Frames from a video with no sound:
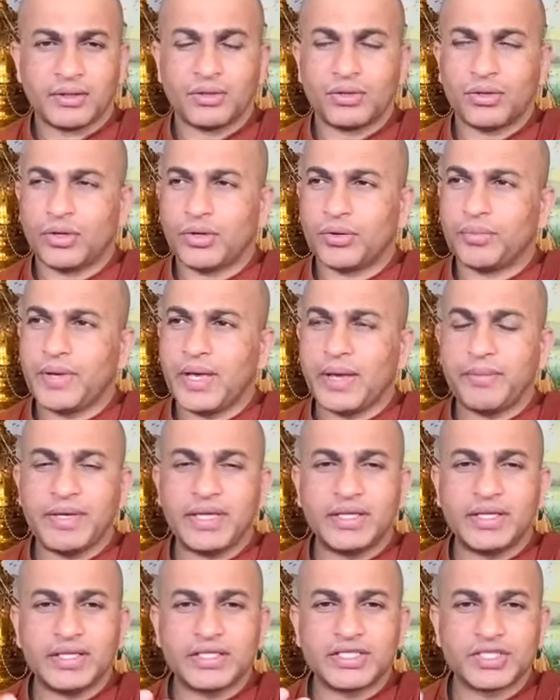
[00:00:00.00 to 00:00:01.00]
Or
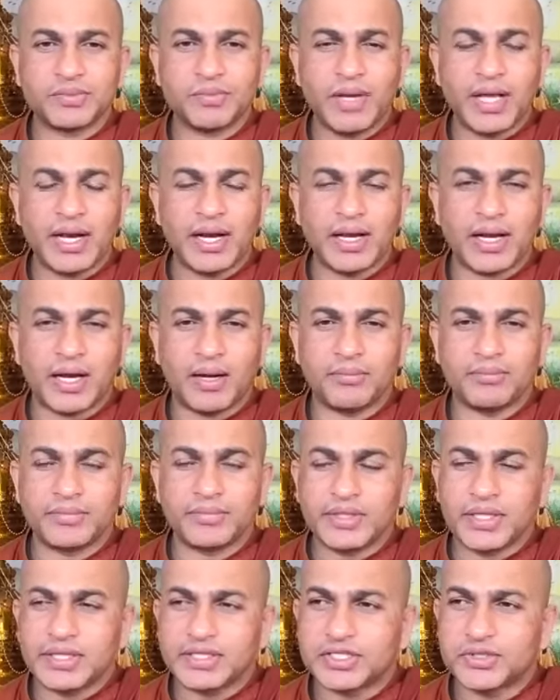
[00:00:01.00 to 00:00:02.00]
maybe the smell come,
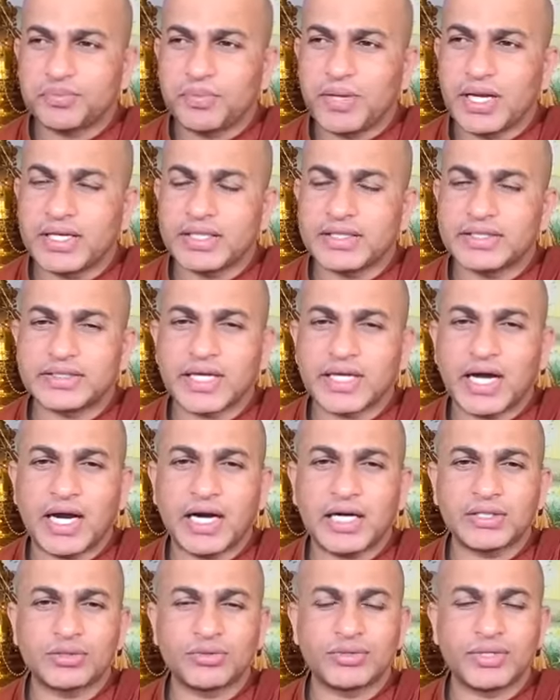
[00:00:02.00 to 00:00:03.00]
the smell
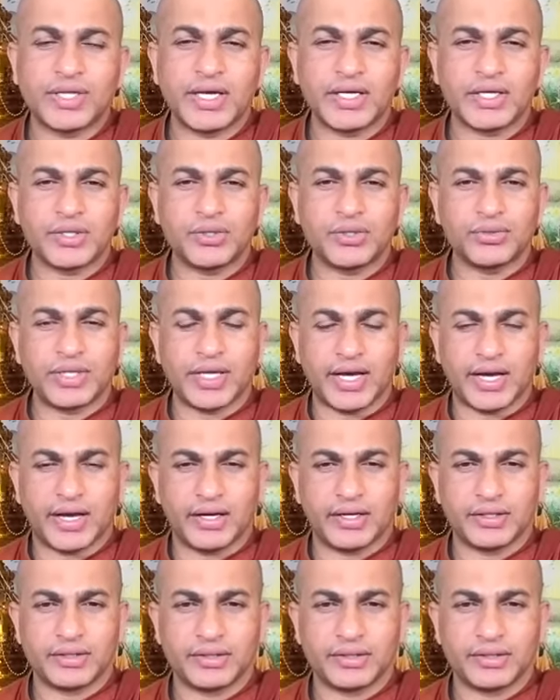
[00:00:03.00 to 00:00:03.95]
start to take you there.